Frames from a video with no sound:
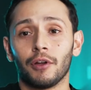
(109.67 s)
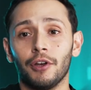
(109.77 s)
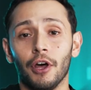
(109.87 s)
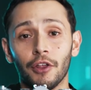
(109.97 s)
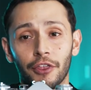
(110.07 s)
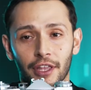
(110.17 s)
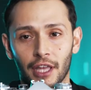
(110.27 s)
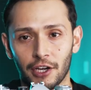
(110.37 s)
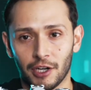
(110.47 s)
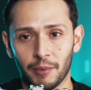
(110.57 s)
Another thing that
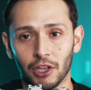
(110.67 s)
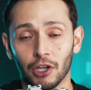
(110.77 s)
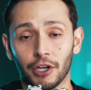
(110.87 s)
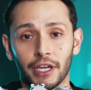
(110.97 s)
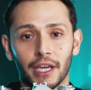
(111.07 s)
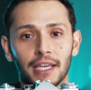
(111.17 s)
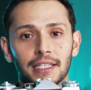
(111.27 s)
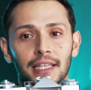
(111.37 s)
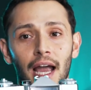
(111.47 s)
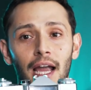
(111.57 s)
you're gonna be learning
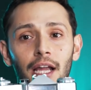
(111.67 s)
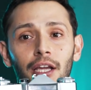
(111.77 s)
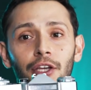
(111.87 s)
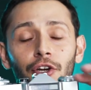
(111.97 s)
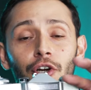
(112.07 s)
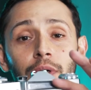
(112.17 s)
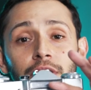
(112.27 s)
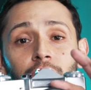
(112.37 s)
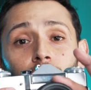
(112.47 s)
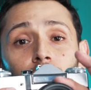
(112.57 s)
is that you're going
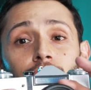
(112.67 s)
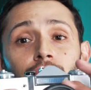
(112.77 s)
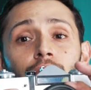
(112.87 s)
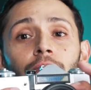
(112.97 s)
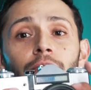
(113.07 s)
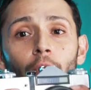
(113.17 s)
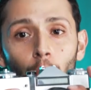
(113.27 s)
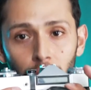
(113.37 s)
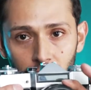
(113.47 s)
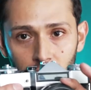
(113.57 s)
to learn to
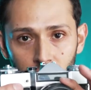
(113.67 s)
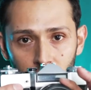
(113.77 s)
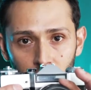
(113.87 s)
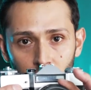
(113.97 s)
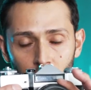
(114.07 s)
focus.